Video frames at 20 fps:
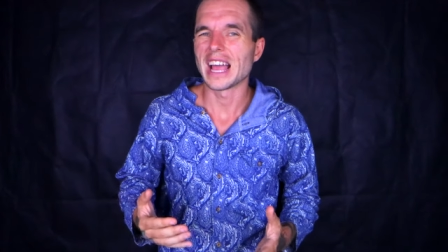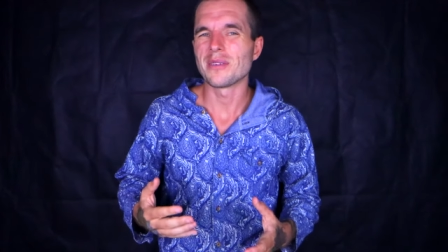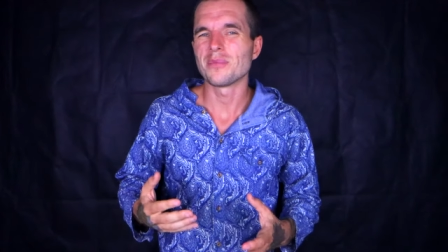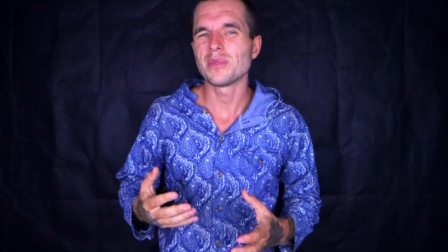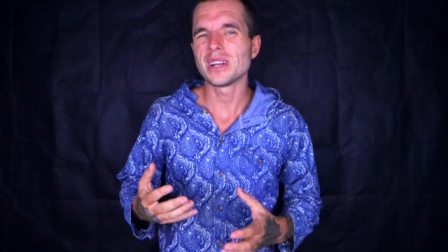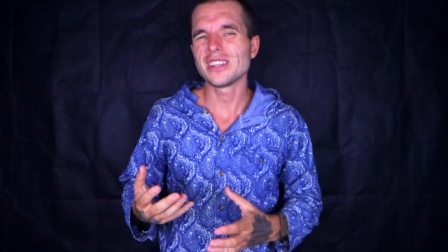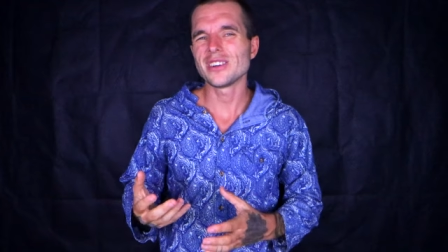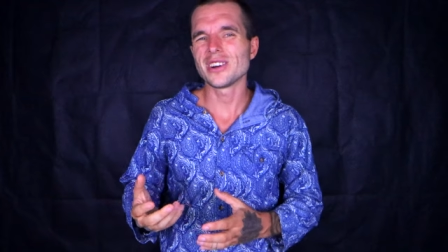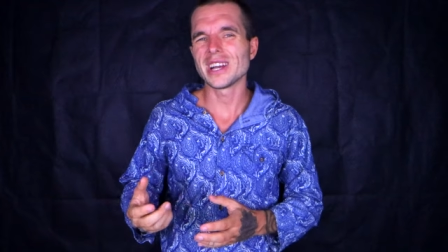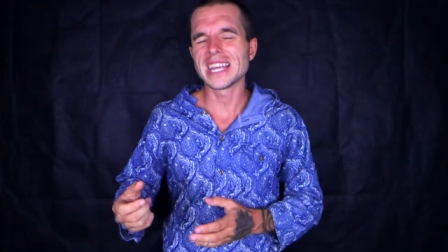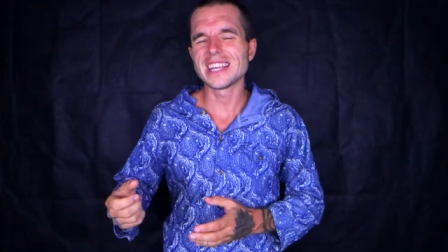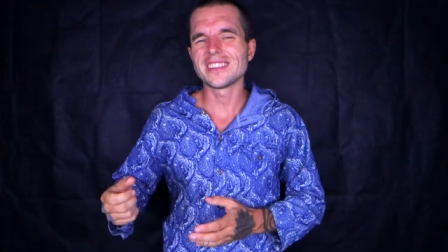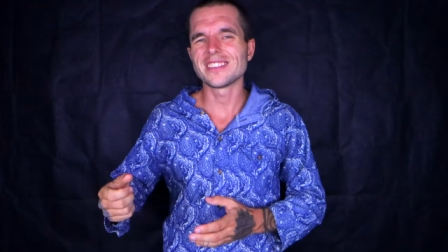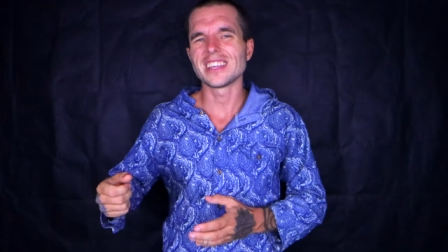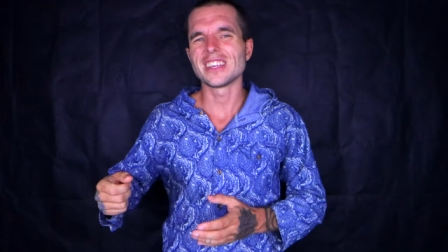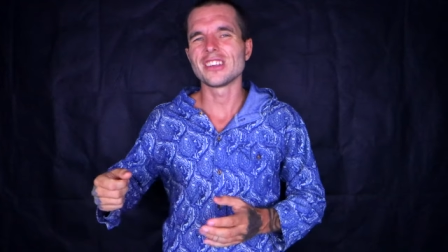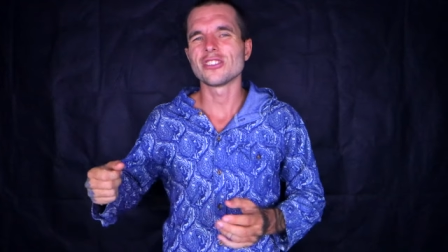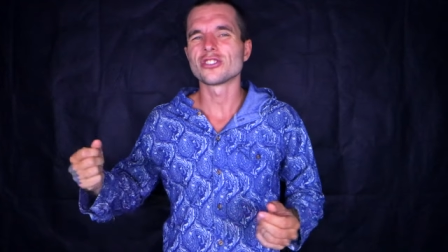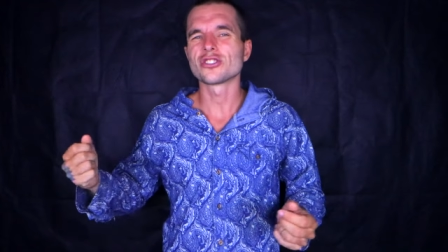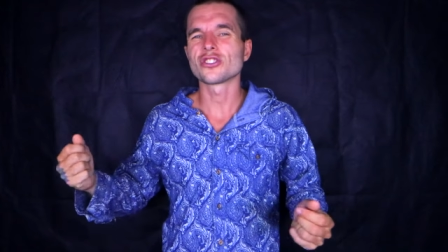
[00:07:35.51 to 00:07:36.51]
And when you're
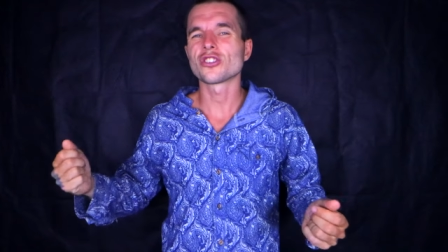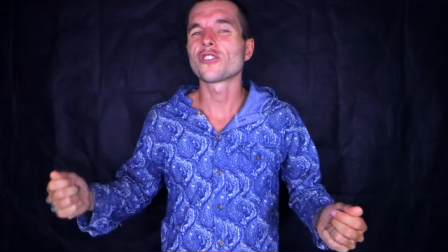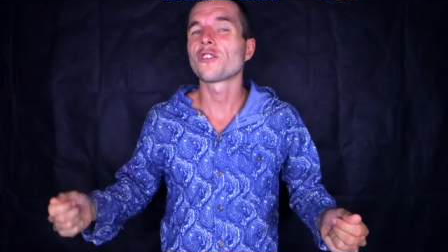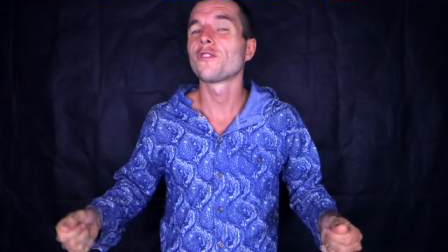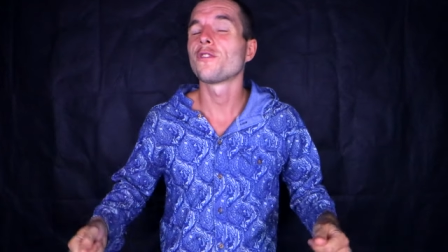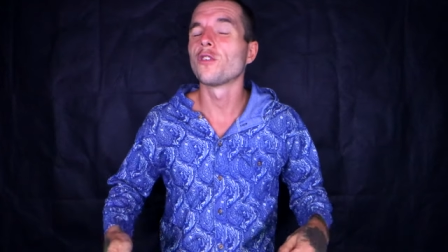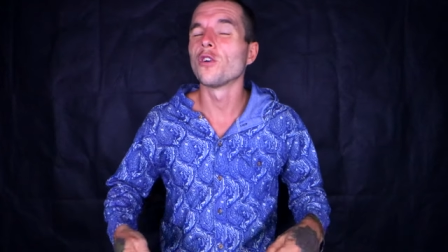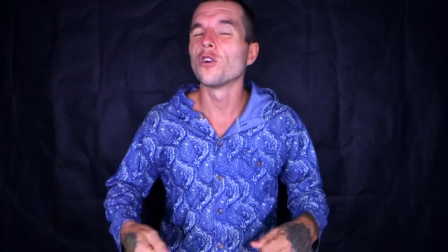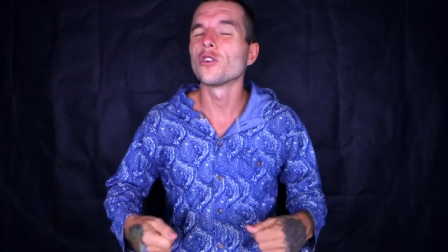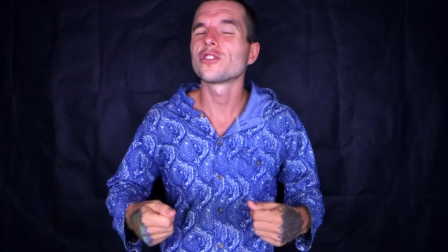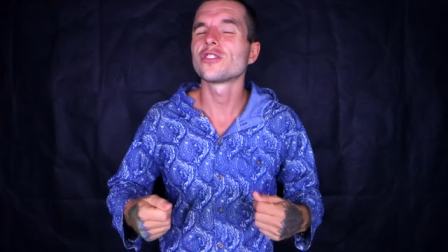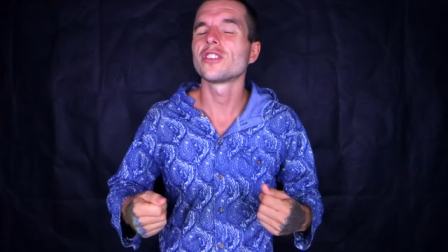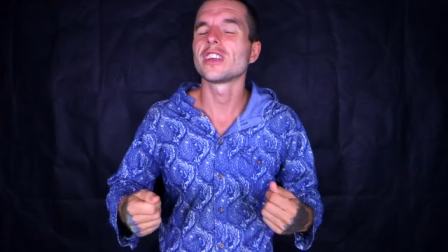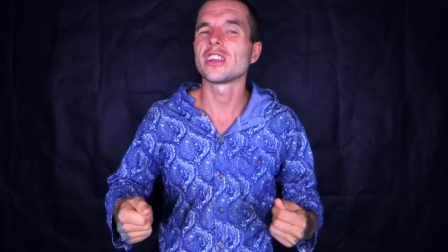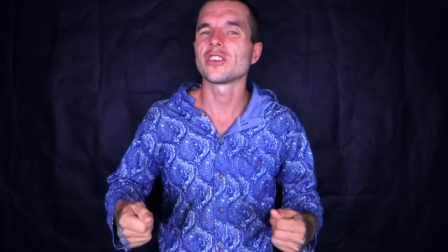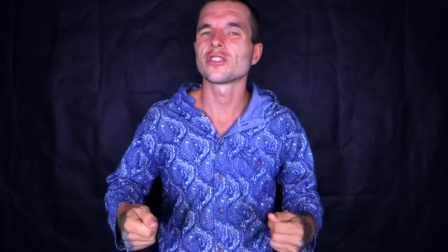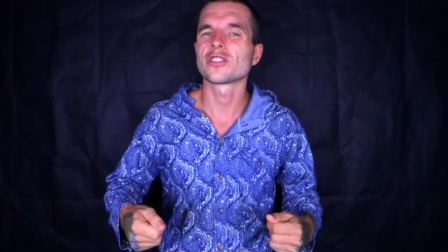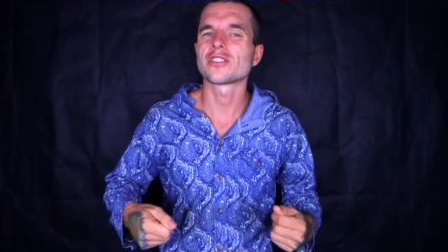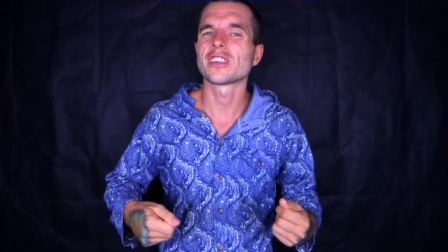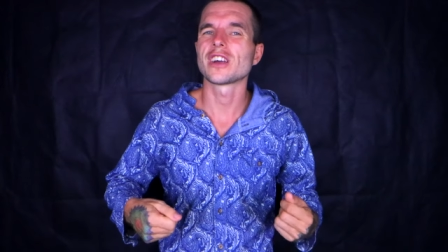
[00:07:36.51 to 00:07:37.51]
eating, you're just
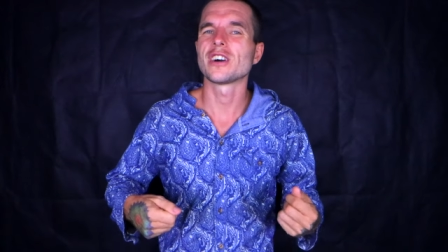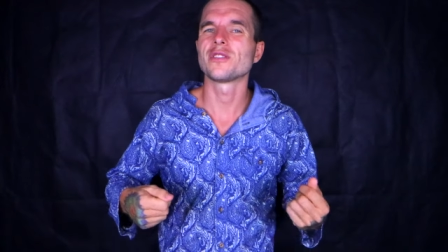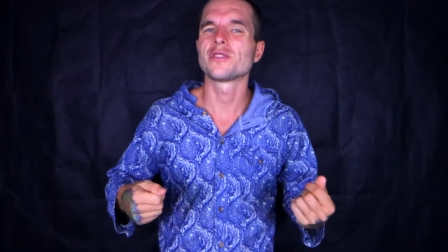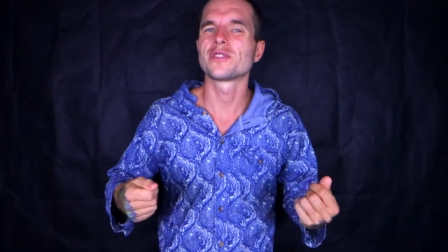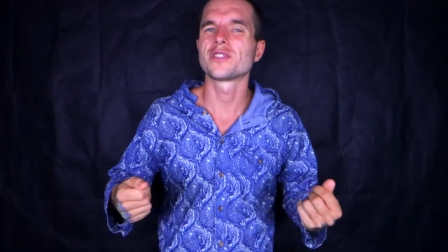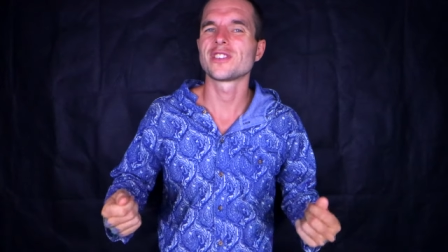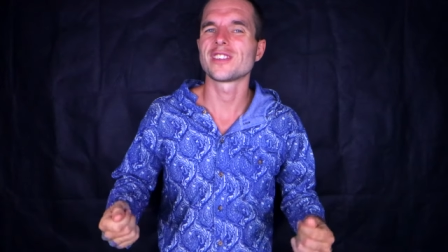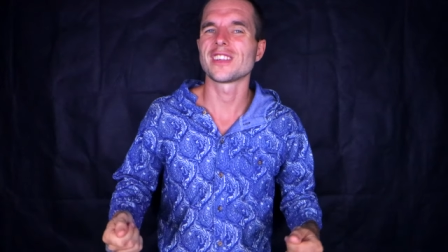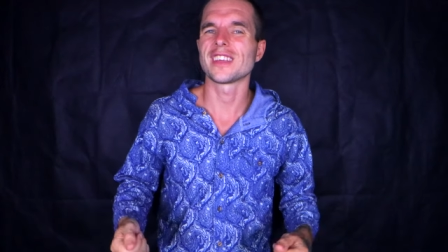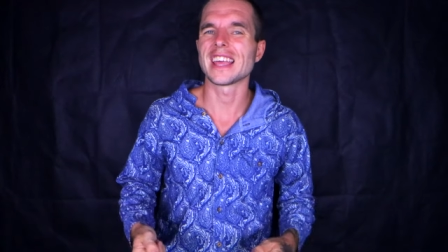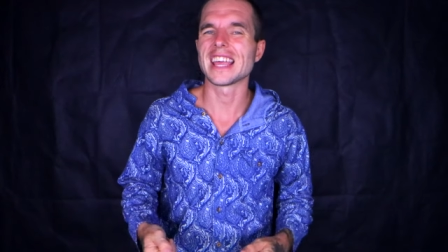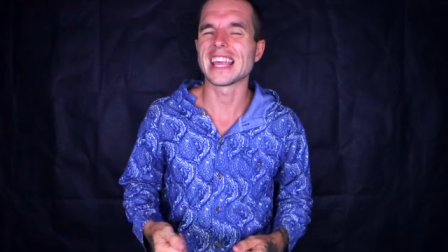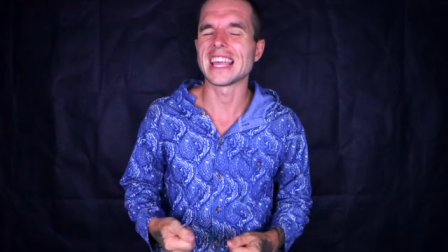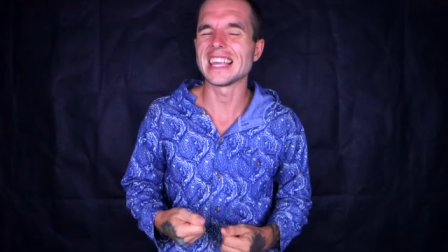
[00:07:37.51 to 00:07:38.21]
forcing yourself to